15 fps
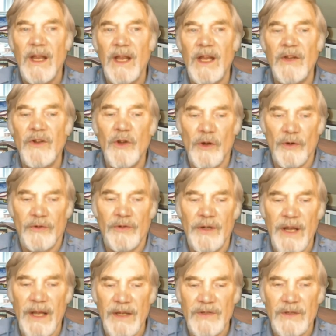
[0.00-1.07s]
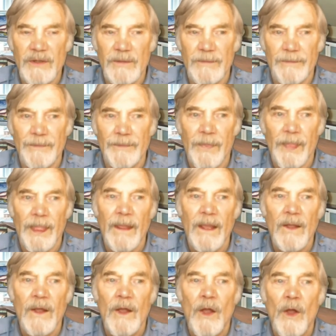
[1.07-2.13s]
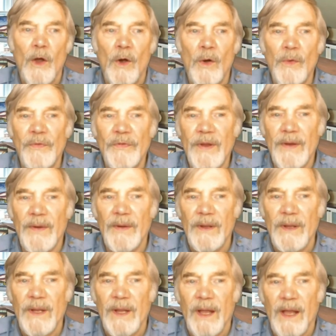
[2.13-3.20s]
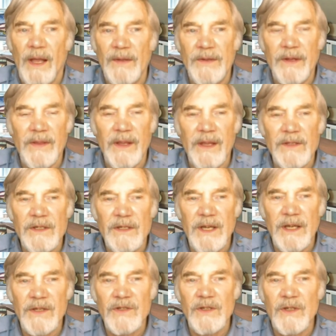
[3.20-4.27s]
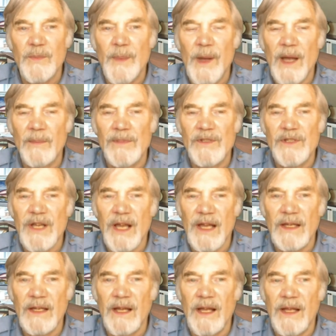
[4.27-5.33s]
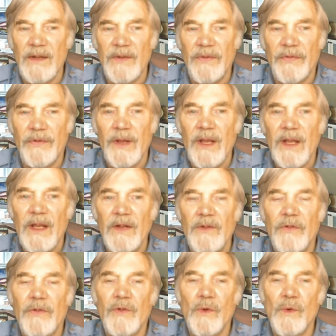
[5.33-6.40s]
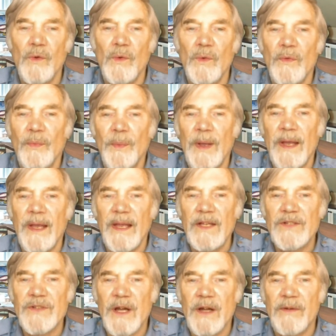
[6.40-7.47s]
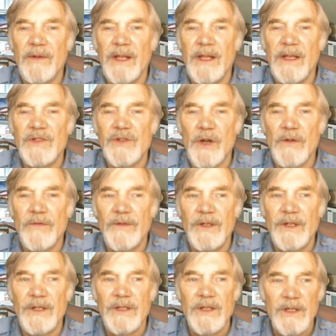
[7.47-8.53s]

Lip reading: indoctrination. Also, under the Education Department's guidelines, in schools where SRE is offered,